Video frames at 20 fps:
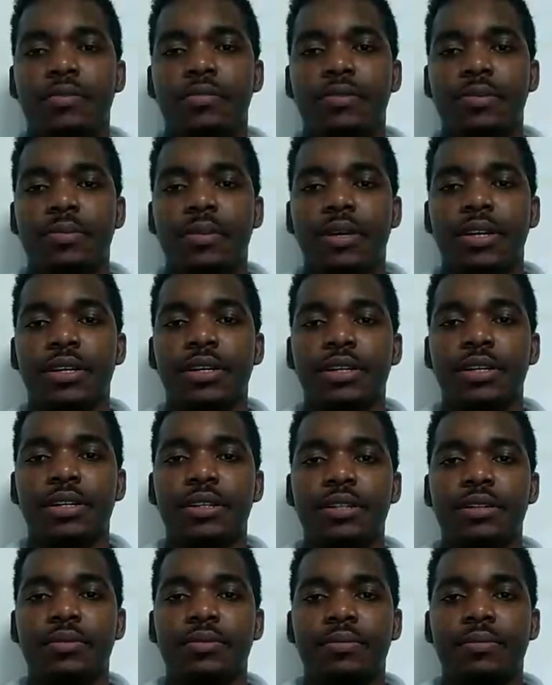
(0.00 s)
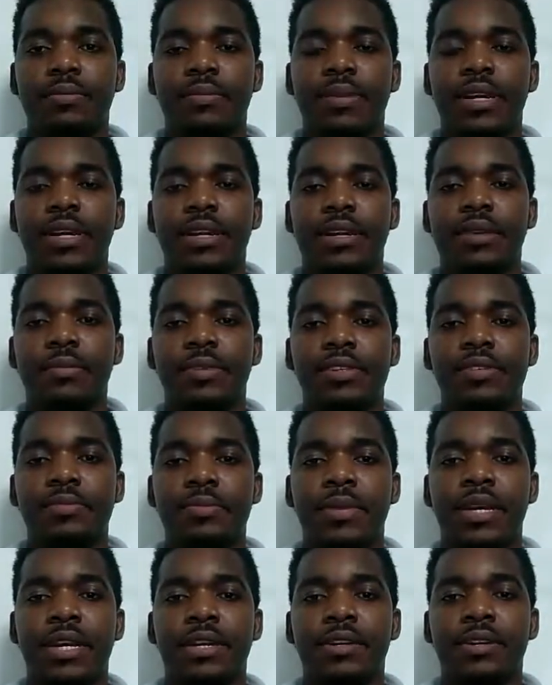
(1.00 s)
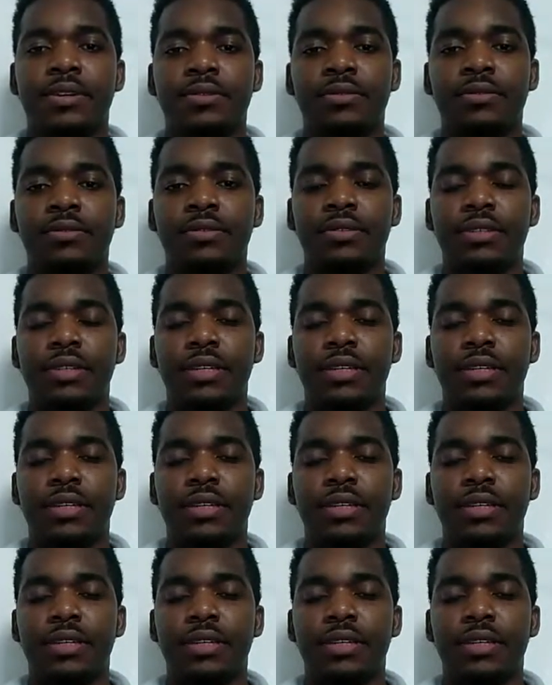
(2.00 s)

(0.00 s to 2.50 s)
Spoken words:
everybody, my name is Michael